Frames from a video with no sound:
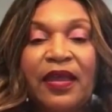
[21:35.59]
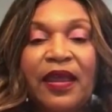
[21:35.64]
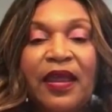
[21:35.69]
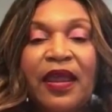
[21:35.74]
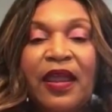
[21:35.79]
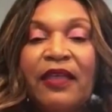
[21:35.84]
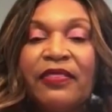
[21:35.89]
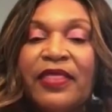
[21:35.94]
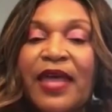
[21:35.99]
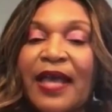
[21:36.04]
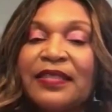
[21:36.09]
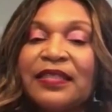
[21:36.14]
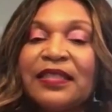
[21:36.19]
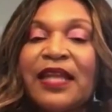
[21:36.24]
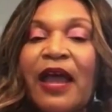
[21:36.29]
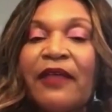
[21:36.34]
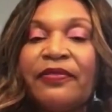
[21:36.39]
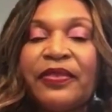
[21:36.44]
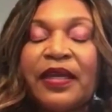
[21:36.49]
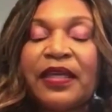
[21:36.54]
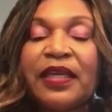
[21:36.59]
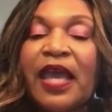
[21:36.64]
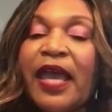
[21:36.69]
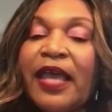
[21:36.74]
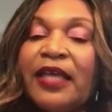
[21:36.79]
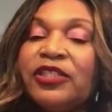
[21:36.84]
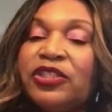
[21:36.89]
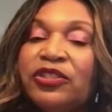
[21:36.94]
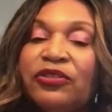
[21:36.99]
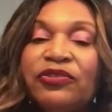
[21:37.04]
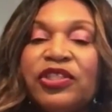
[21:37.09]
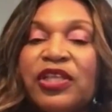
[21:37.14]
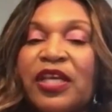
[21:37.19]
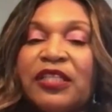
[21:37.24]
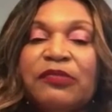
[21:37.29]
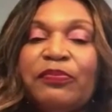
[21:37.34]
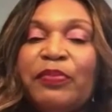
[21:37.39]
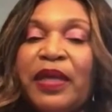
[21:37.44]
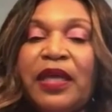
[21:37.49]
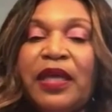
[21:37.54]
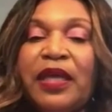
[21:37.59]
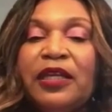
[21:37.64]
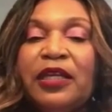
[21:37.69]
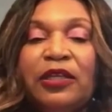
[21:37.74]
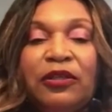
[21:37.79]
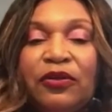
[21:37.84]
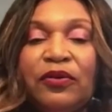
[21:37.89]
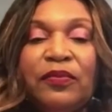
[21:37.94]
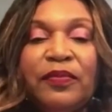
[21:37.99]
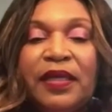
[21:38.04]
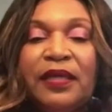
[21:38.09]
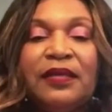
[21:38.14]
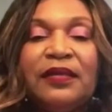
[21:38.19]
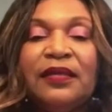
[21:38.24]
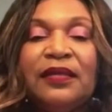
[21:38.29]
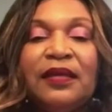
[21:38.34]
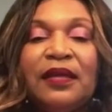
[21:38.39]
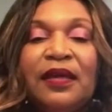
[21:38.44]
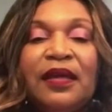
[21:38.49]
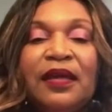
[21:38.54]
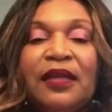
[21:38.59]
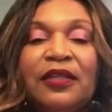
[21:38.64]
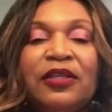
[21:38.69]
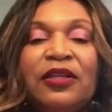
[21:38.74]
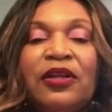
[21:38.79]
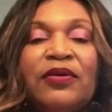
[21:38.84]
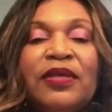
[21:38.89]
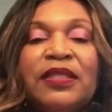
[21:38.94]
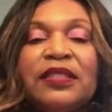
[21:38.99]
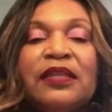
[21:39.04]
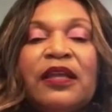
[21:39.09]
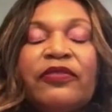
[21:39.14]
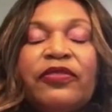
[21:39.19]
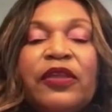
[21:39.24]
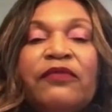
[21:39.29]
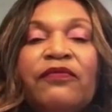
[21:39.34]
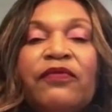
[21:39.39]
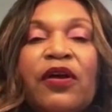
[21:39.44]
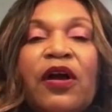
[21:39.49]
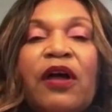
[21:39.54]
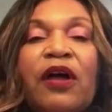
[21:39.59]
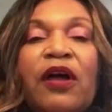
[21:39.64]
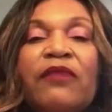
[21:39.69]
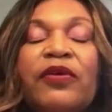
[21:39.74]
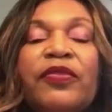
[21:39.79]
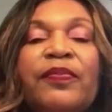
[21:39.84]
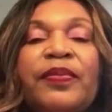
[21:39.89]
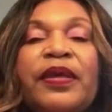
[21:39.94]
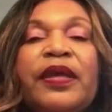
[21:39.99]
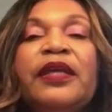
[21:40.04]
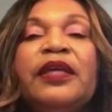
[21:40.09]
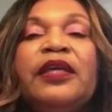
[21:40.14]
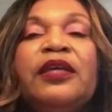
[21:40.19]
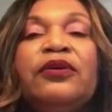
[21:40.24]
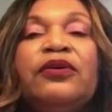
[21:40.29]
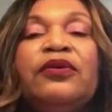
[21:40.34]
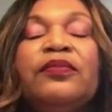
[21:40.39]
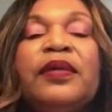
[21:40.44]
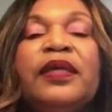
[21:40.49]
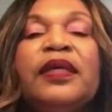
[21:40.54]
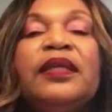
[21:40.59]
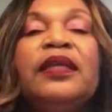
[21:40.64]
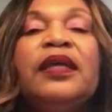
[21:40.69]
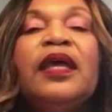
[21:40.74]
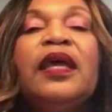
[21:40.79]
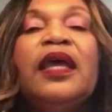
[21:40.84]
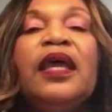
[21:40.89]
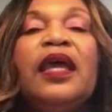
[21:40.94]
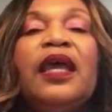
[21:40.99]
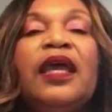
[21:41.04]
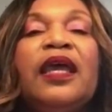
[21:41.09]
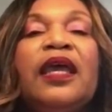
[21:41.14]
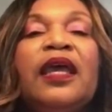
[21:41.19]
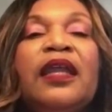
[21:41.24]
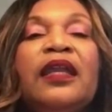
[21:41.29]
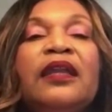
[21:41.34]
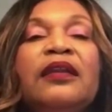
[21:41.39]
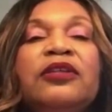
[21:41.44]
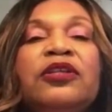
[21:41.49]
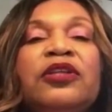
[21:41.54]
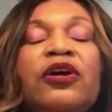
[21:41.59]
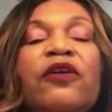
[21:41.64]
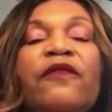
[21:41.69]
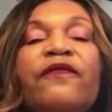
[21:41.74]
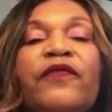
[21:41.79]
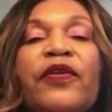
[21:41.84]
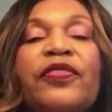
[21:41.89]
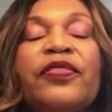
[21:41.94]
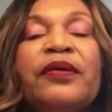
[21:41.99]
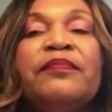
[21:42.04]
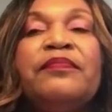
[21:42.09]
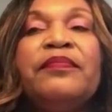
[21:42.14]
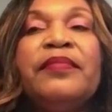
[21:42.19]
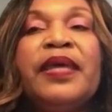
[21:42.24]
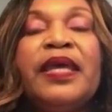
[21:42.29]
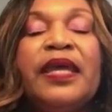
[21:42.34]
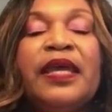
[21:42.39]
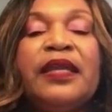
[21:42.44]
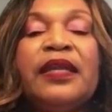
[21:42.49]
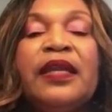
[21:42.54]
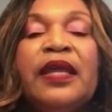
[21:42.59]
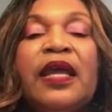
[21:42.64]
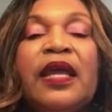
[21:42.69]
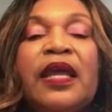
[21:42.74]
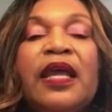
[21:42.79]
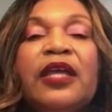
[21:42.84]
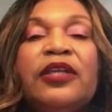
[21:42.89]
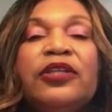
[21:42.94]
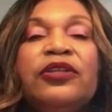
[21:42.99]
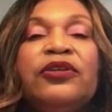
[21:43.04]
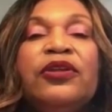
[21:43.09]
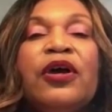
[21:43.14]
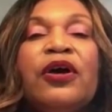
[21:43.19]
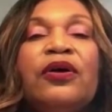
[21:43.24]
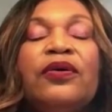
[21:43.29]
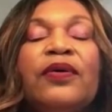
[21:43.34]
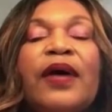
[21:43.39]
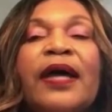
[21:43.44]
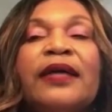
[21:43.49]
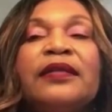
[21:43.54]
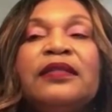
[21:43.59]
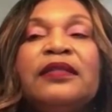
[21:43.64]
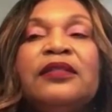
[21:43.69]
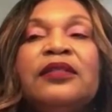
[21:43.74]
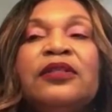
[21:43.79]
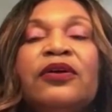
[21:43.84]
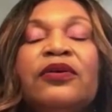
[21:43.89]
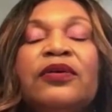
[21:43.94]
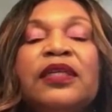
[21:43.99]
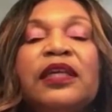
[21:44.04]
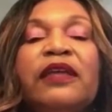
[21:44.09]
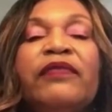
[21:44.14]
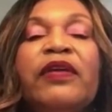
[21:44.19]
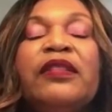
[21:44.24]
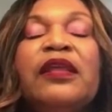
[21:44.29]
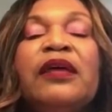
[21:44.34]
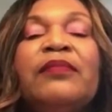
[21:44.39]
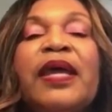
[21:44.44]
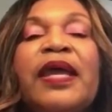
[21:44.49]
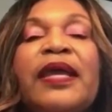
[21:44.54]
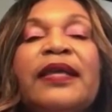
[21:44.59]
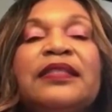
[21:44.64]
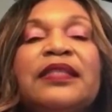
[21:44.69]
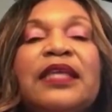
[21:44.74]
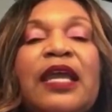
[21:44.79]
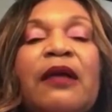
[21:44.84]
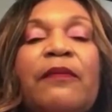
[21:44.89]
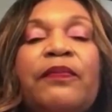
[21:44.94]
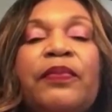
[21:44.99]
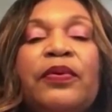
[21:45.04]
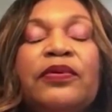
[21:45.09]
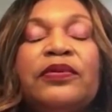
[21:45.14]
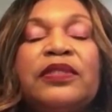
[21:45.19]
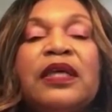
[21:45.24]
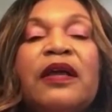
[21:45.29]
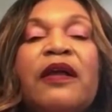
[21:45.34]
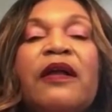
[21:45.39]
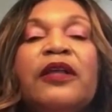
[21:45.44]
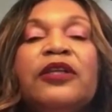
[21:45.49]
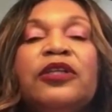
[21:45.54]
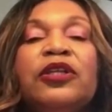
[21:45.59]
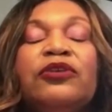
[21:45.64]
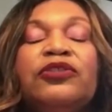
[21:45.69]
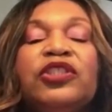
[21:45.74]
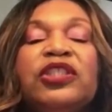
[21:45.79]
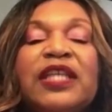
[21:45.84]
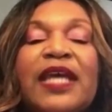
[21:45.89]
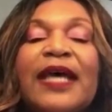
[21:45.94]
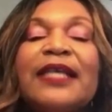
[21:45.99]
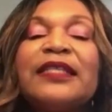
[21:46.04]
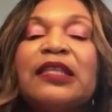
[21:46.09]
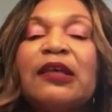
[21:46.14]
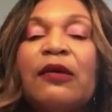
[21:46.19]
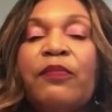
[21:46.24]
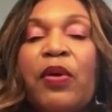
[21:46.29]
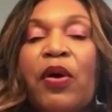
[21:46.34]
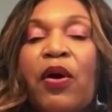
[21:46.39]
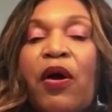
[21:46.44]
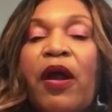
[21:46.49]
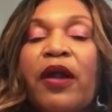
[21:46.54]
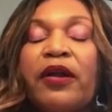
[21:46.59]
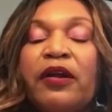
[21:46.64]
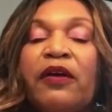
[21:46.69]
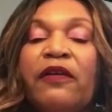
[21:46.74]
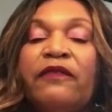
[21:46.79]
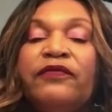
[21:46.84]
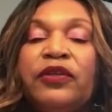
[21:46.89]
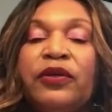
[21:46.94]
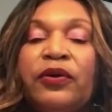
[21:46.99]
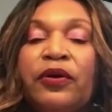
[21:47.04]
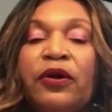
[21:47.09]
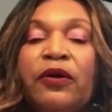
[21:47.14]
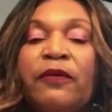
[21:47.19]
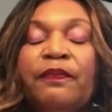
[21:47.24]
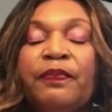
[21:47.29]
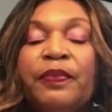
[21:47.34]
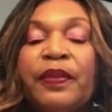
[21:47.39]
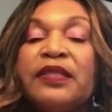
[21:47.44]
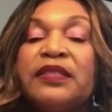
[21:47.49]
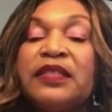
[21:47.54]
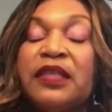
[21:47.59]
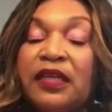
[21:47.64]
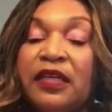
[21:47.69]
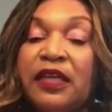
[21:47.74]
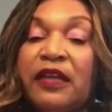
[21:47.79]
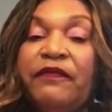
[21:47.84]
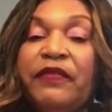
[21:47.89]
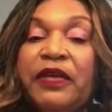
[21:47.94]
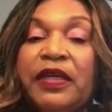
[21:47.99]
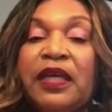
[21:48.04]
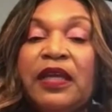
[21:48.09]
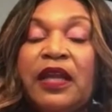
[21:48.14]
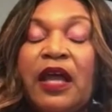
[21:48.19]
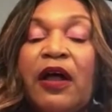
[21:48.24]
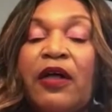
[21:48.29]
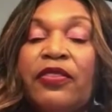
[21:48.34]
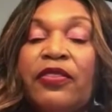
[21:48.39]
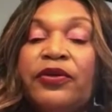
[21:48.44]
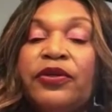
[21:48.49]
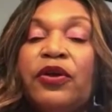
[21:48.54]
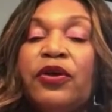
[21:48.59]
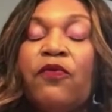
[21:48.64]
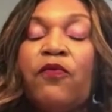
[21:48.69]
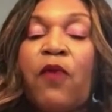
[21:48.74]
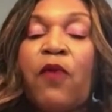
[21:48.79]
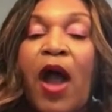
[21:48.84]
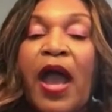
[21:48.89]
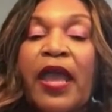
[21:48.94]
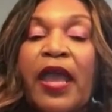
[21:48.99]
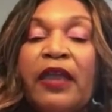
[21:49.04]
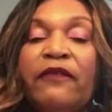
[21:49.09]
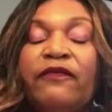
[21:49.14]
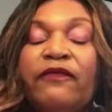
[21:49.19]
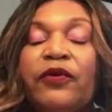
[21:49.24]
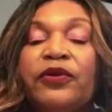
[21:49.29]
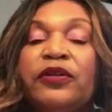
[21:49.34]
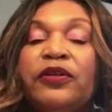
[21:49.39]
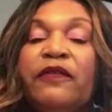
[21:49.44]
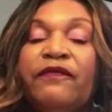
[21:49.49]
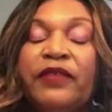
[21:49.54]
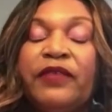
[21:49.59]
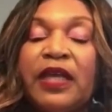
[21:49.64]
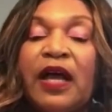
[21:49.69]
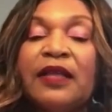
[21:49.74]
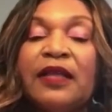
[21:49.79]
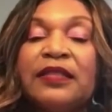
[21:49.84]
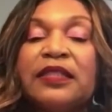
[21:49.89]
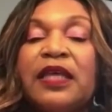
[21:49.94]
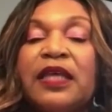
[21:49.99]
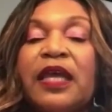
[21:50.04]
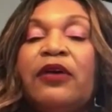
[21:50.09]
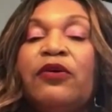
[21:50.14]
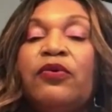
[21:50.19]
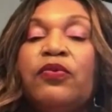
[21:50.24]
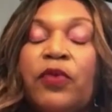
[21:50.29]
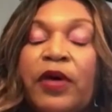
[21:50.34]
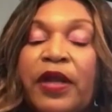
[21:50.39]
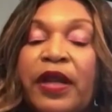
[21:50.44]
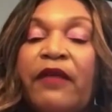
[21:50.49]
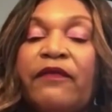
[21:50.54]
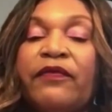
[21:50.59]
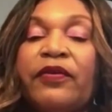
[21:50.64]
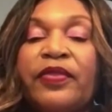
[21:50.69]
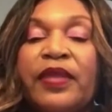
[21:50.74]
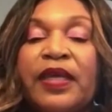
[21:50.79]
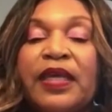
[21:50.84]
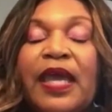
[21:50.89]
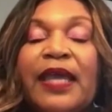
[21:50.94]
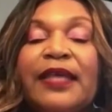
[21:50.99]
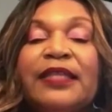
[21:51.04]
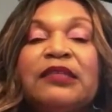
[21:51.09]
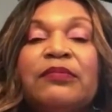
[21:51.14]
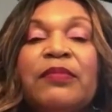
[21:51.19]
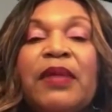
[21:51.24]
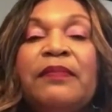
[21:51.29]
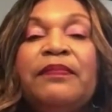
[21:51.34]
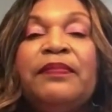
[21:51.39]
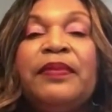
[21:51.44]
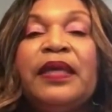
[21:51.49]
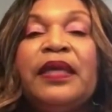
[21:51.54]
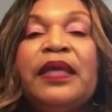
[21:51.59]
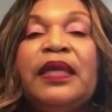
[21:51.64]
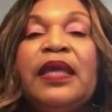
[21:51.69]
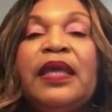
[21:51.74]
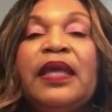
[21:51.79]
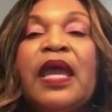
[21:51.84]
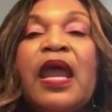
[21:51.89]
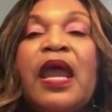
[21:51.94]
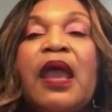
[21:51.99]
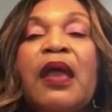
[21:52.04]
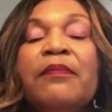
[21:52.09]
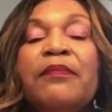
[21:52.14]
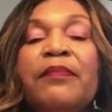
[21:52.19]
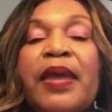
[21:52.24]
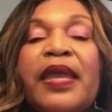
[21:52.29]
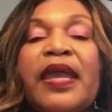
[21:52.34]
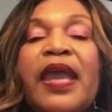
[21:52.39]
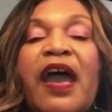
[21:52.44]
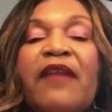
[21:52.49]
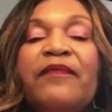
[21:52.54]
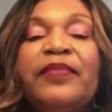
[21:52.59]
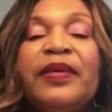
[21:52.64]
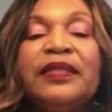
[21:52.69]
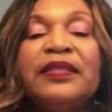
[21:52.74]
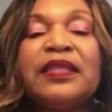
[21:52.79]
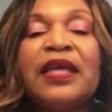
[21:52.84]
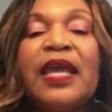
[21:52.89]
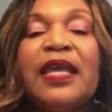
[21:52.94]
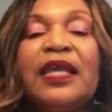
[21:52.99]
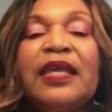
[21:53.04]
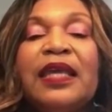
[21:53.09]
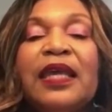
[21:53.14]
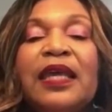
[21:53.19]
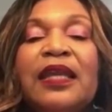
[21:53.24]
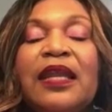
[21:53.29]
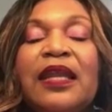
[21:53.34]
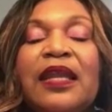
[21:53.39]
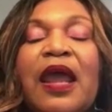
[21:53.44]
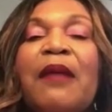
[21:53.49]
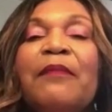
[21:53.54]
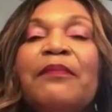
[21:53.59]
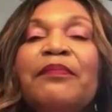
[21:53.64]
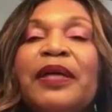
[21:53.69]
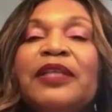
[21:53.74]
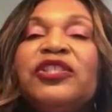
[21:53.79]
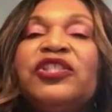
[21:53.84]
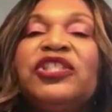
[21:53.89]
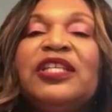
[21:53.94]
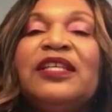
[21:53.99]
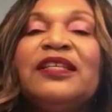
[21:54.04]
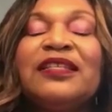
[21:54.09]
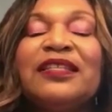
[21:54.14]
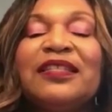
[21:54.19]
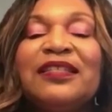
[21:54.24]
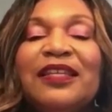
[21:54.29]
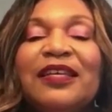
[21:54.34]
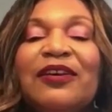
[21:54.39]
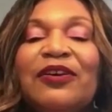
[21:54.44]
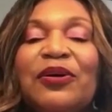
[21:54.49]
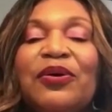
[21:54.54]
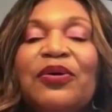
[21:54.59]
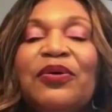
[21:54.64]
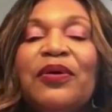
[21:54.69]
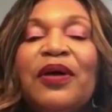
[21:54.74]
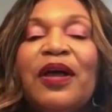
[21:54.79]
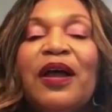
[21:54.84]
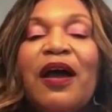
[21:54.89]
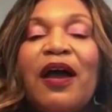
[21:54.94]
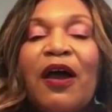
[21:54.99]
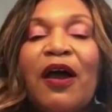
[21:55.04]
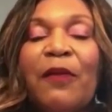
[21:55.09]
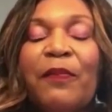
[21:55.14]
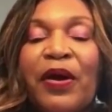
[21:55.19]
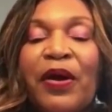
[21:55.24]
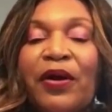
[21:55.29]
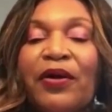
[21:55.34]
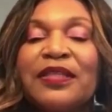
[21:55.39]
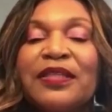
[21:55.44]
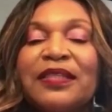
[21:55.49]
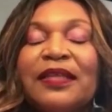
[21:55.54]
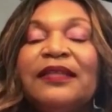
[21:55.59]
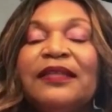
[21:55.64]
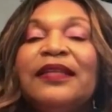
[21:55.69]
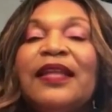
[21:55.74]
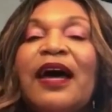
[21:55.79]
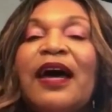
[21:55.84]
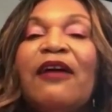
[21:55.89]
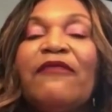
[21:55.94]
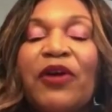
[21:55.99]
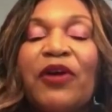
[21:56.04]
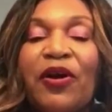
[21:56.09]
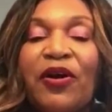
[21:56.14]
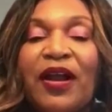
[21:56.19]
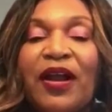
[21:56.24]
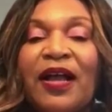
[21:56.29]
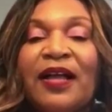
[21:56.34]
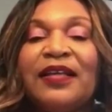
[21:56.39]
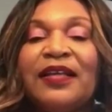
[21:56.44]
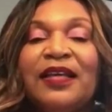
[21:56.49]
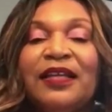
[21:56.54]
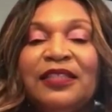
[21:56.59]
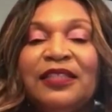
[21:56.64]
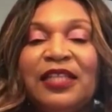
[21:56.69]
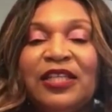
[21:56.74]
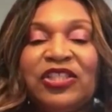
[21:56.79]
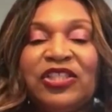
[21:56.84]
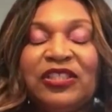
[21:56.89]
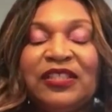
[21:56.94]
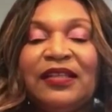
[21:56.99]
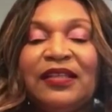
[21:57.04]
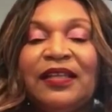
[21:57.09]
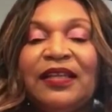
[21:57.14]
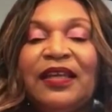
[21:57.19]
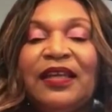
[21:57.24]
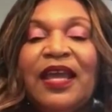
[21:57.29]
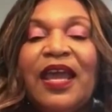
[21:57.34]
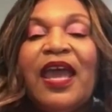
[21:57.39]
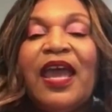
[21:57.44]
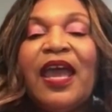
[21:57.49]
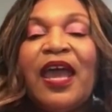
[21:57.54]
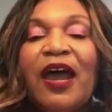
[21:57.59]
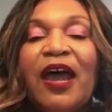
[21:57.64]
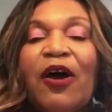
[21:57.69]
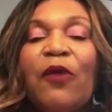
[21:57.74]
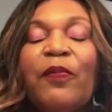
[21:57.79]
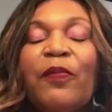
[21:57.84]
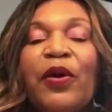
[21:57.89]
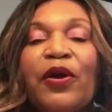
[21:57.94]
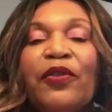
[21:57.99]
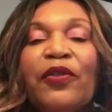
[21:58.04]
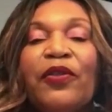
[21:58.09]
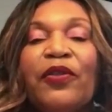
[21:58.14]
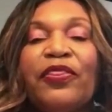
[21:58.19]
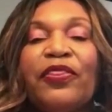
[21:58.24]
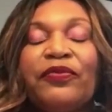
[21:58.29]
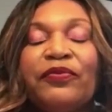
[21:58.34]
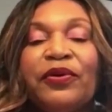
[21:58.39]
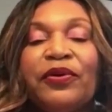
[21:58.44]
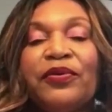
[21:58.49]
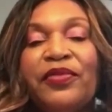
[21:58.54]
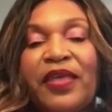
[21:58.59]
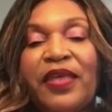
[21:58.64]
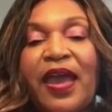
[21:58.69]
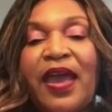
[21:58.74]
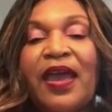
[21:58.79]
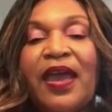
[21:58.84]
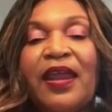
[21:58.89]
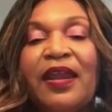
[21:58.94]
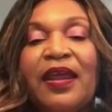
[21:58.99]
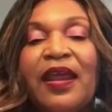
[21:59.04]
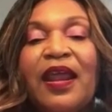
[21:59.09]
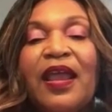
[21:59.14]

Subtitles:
And that's not the case. You're just being human. You know, it's nothing wrong with being human. And, you know, for the men, you know, giving them examples, you know, just a part of your significant other, your wife or your fiance or whatever the case may be, may have been taken, but she's still a person. Love her unconditionally. Help her through that.